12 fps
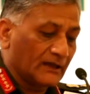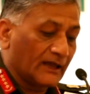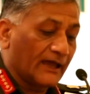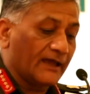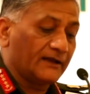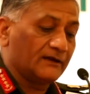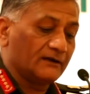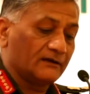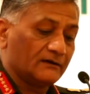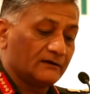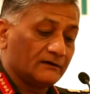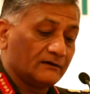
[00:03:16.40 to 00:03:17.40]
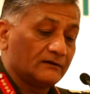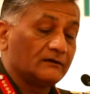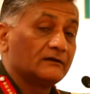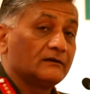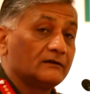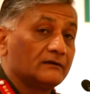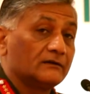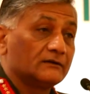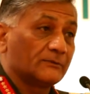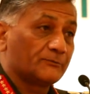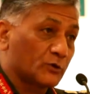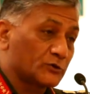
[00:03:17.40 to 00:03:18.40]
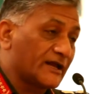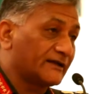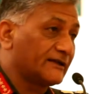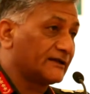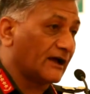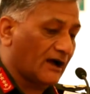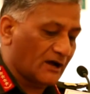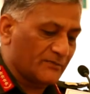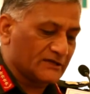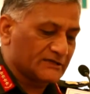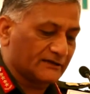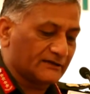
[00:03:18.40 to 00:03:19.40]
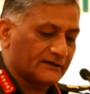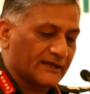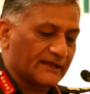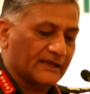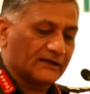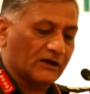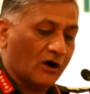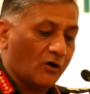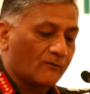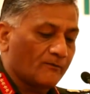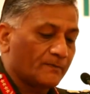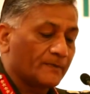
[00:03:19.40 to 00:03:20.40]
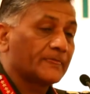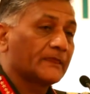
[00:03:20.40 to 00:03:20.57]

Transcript: And the project that the army is undertaking now